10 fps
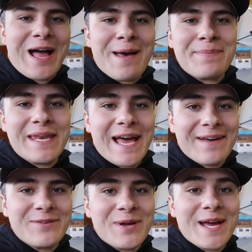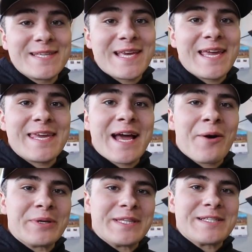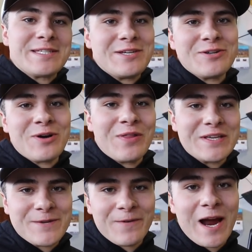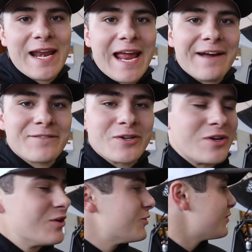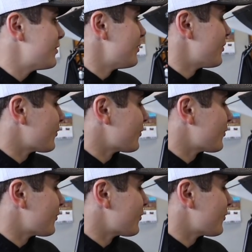Happy to have you guys hanging out with us here on this Friday afternoon.